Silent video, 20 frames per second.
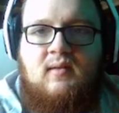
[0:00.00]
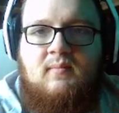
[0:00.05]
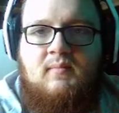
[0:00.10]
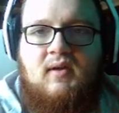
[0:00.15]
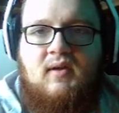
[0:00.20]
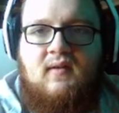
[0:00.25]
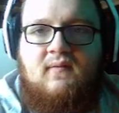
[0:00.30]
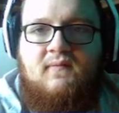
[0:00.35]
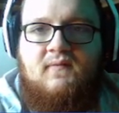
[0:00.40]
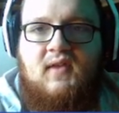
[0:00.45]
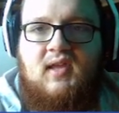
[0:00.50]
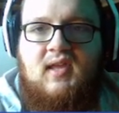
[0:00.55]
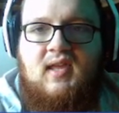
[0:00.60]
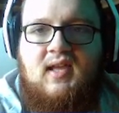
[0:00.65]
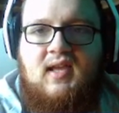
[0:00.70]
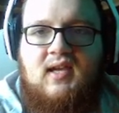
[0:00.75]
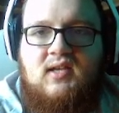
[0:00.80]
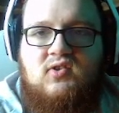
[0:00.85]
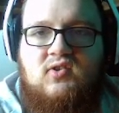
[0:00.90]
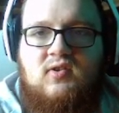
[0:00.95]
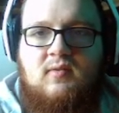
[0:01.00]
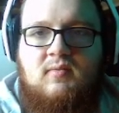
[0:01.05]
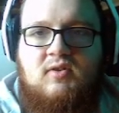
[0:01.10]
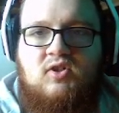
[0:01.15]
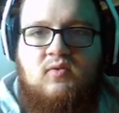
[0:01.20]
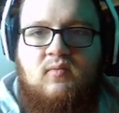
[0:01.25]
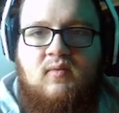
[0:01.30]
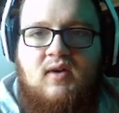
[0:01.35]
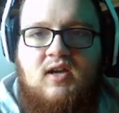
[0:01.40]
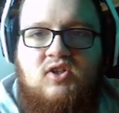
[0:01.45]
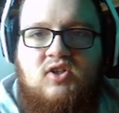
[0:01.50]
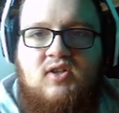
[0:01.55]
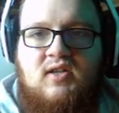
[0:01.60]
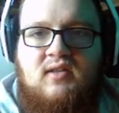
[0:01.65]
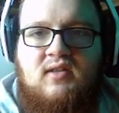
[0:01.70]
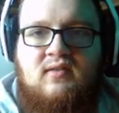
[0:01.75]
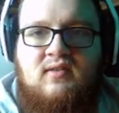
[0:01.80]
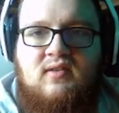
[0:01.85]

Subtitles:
Thank you guys so much for watching.